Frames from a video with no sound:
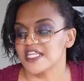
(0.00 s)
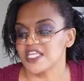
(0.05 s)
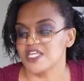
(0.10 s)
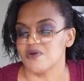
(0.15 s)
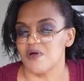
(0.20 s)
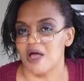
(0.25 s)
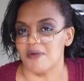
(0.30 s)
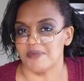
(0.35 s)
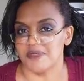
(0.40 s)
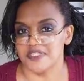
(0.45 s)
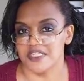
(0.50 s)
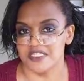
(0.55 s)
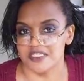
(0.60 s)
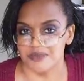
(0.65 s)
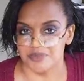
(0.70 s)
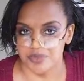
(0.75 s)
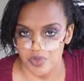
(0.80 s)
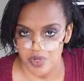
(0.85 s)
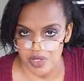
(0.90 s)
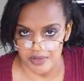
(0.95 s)
you up in these
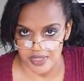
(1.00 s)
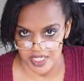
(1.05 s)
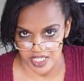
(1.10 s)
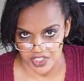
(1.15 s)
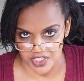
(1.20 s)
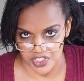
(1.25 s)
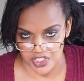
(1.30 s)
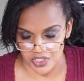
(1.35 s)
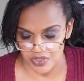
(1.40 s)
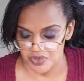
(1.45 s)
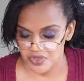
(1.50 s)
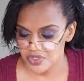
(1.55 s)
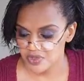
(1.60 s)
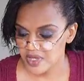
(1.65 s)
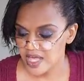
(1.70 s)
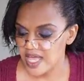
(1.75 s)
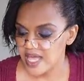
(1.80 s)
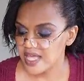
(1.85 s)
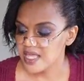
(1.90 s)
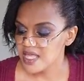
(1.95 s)
employment issues,
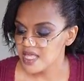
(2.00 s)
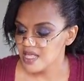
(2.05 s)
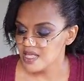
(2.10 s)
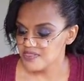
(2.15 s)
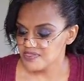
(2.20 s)
okay?